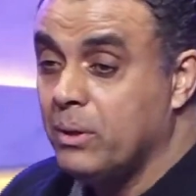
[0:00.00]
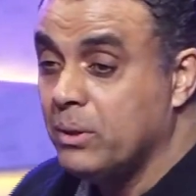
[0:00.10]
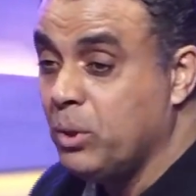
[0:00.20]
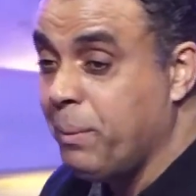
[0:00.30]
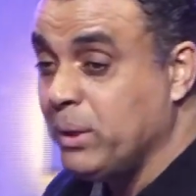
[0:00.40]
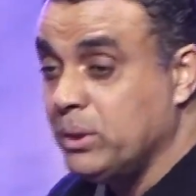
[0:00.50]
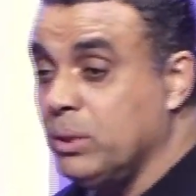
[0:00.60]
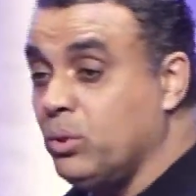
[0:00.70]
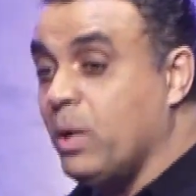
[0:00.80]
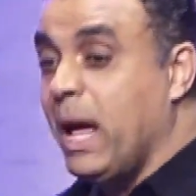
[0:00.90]
You know, but you see, you
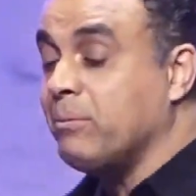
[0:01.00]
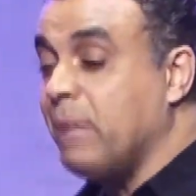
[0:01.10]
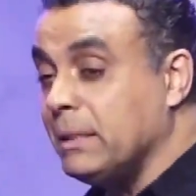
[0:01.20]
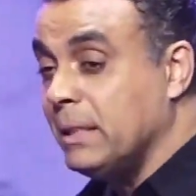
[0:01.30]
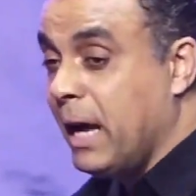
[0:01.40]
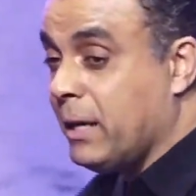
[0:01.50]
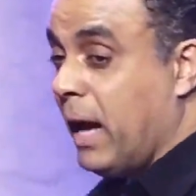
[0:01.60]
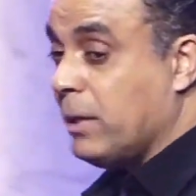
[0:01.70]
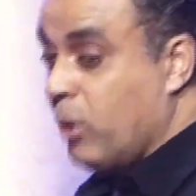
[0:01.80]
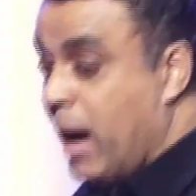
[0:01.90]
don't have that in
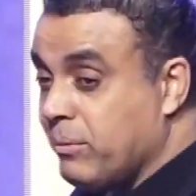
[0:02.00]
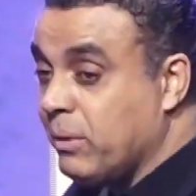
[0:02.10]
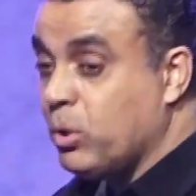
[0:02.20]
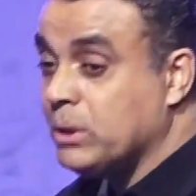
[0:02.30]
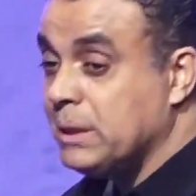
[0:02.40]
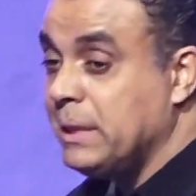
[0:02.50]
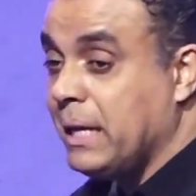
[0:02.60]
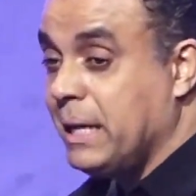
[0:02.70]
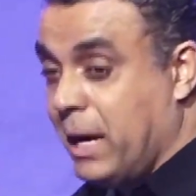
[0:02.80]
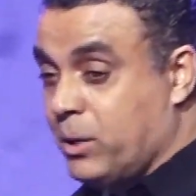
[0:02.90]
Accra. I've not seen that
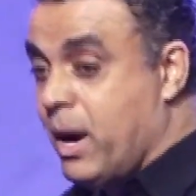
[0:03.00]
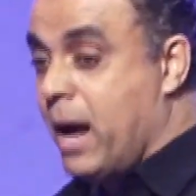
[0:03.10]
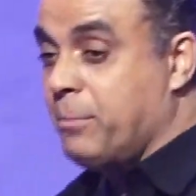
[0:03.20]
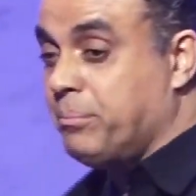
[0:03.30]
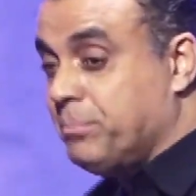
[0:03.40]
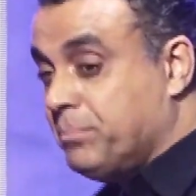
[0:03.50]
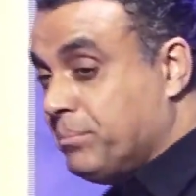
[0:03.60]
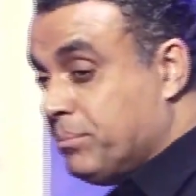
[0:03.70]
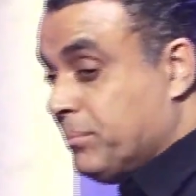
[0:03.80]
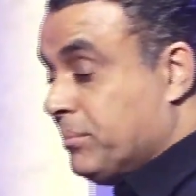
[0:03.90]
in Accra.
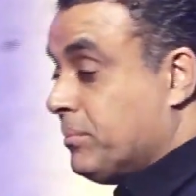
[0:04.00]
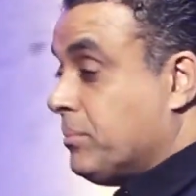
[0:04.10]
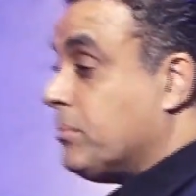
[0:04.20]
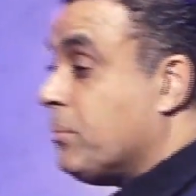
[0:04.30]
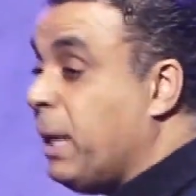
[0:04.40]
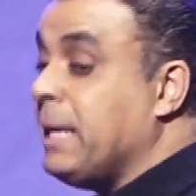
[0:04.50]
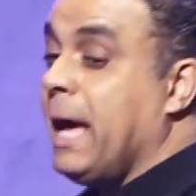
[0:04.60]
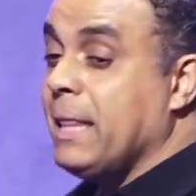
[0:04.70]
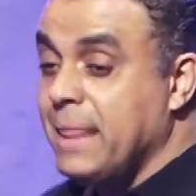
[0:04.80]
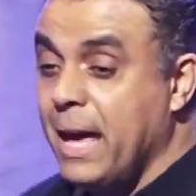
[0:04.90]
But they
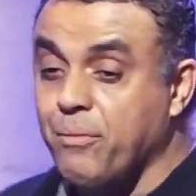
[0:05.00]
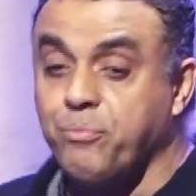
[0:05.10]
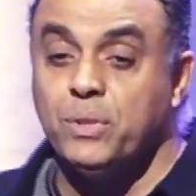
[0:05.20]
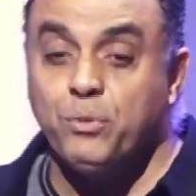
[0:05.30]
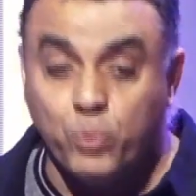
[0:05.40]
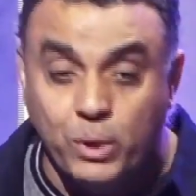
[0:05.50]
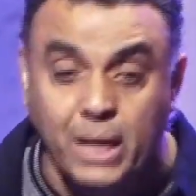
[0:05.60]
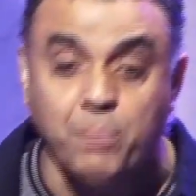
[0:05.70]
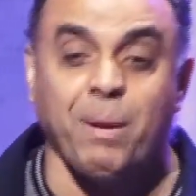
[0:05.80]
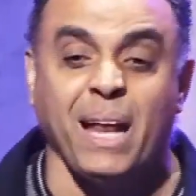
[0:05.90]
are there. If you
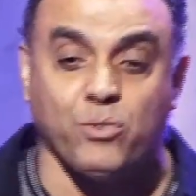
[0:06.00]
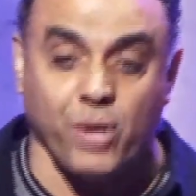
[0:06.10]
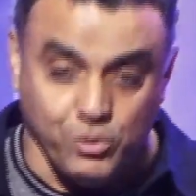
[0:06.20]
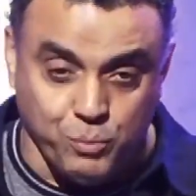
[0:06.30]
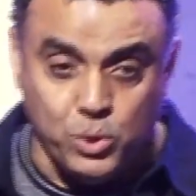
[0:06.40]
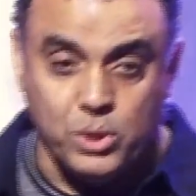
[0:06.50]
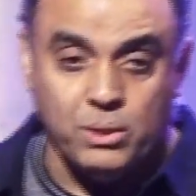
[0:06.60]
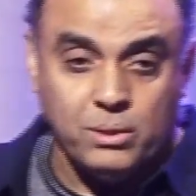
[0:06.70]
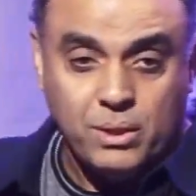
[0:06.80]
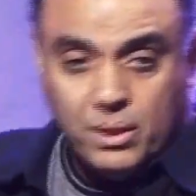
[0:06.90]
need blood
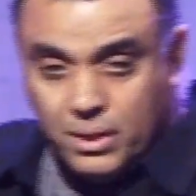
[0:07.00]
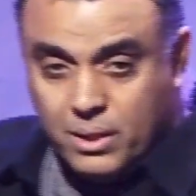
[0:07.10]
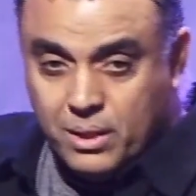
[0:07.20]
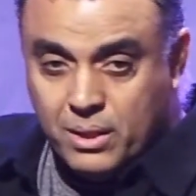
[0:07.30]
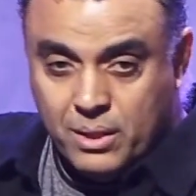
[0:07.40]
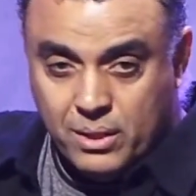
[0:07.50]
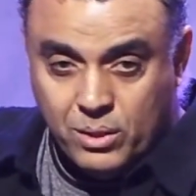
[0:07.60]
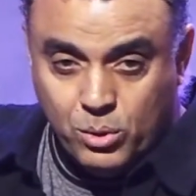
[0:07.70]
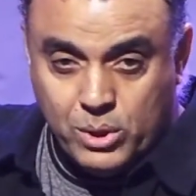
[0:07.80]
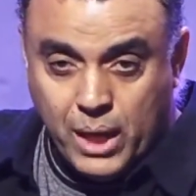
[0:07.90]
transfusion,
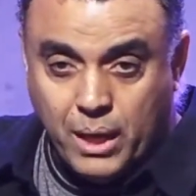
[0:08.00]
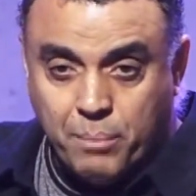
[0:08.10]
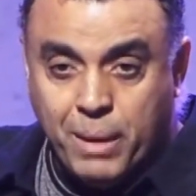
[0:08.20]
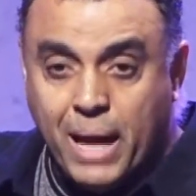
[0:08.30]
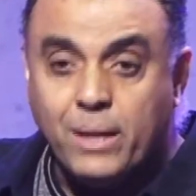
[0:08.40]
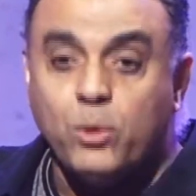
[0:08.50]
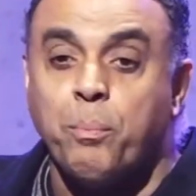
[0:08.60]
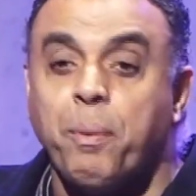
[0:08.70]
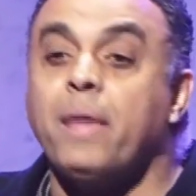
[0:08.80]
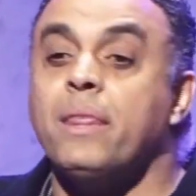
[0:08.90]
you take your blood and you
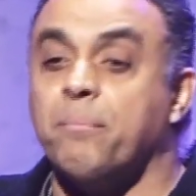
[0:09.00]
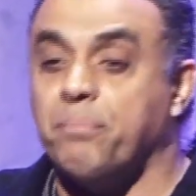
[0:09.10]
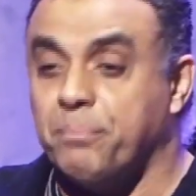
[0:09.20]
pay them.